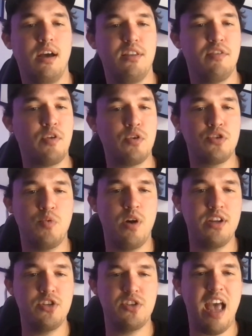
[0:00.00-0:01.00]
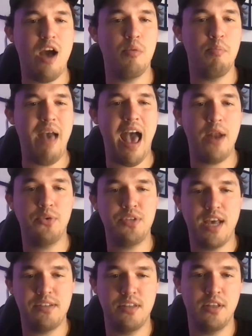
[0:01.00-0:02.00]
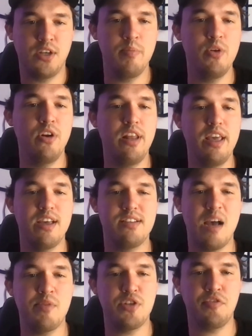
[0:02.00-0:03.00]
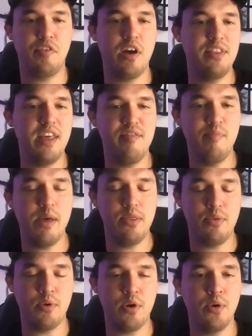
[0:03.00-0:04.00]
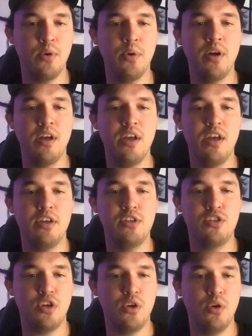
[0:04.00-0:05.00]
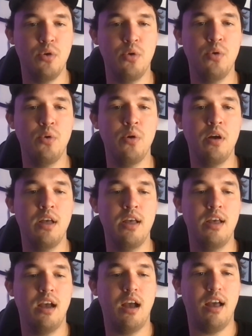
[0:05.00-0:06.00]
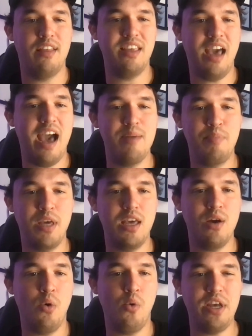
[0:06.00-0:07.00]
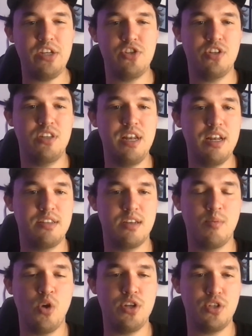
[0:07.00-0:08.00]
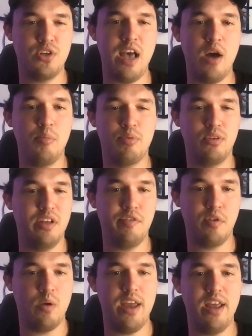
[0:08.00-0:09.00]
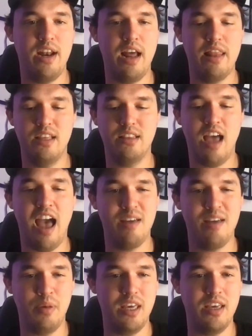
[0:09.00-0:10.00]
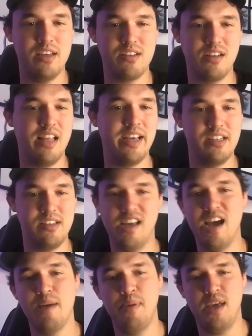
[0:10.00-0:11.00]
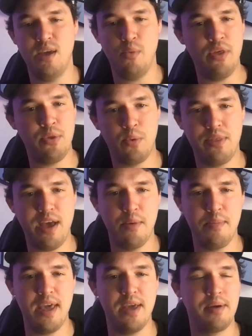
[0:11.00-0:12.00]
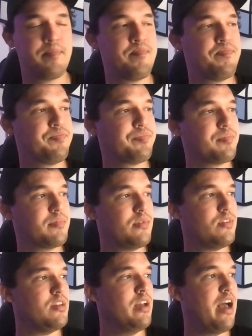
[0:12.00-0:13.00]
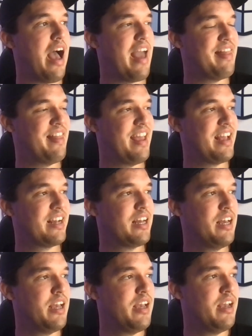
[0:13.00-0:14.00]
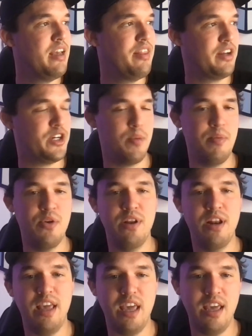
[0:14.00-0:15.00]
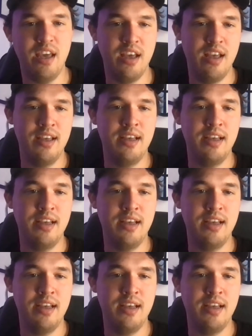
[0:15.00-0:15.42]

The first one is just how battle tested the community is, how much FUD they've been through. Two, the IP always just needed someone to help proliferate it. I think the IP is a legacy IP with or without me. I think the community